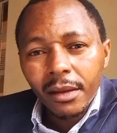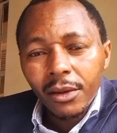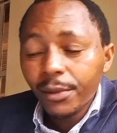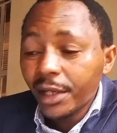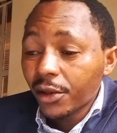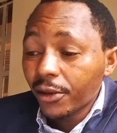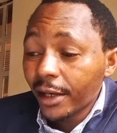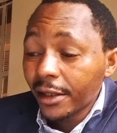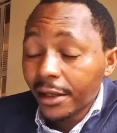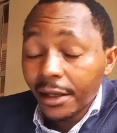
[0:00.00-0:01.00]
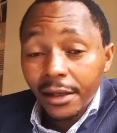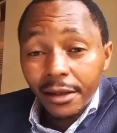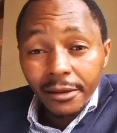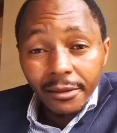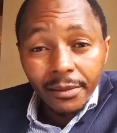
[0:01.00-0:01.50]
object-oriented
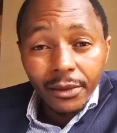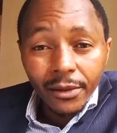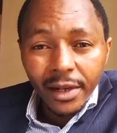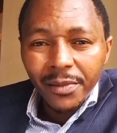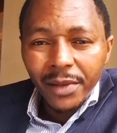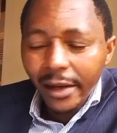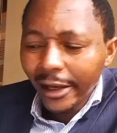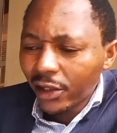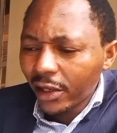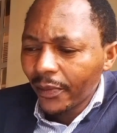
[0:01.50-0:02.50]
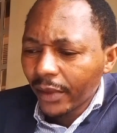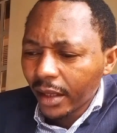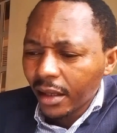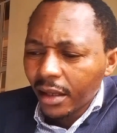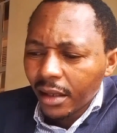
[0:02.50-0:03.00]
programming lecture.
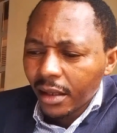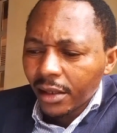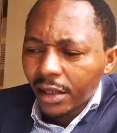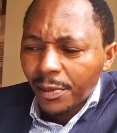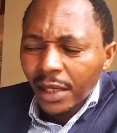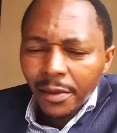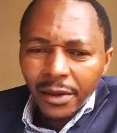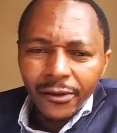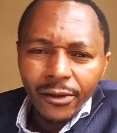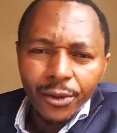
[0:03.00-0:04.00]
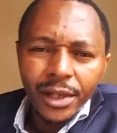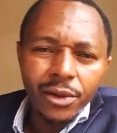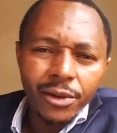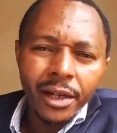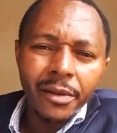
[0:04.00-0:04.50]
Chapter number 4, we're
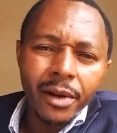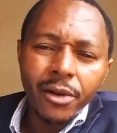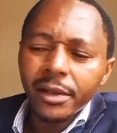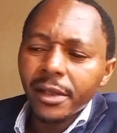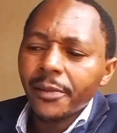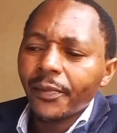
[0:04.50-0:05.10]
talking about